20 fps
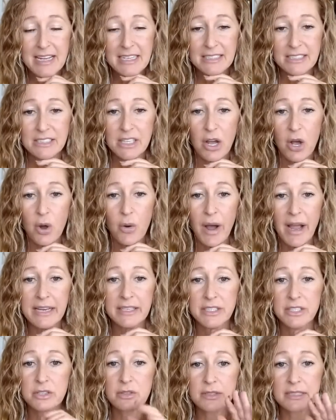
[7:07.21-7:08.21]
So I
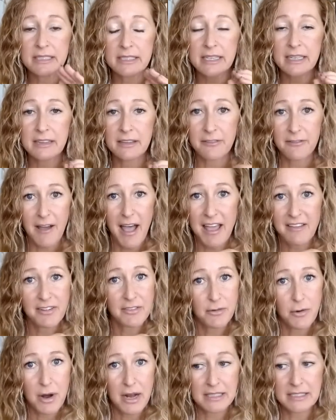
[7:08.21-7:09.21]
do see the Five
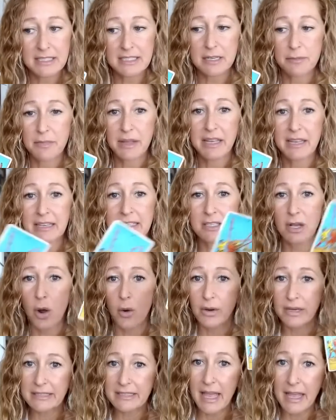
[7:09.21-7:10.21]
of Wands to me is
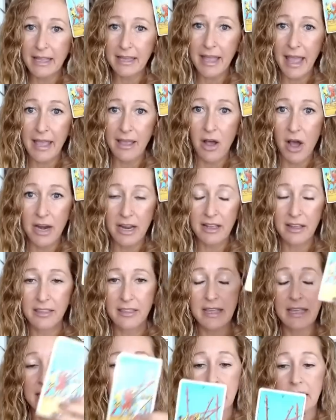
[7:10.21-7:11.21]
always like chaotic
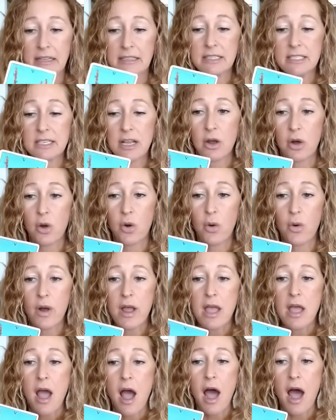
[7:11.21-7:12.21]
thinking. So
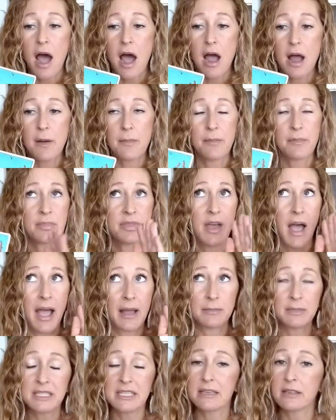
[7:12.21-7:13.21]

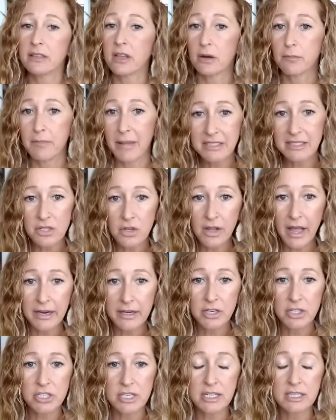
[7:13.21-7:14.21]
I'm seeing their mental
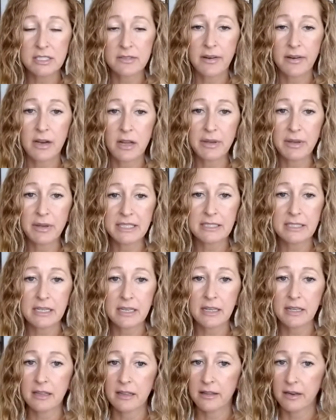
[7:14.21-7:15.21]
energy is very
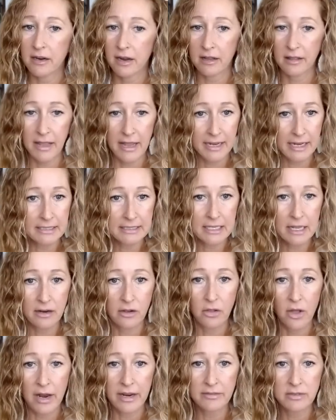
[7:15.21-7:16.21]
busy. They're, like I said, a
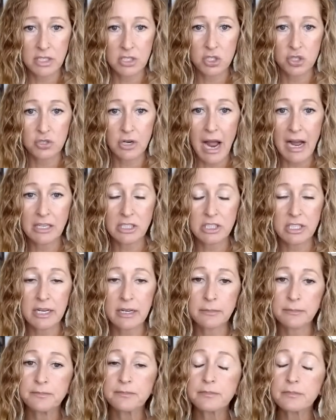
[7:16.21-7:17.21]
lot of
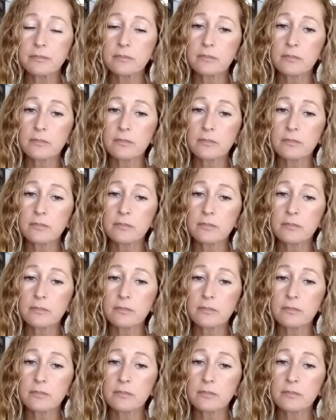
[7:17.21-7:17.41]
distraction.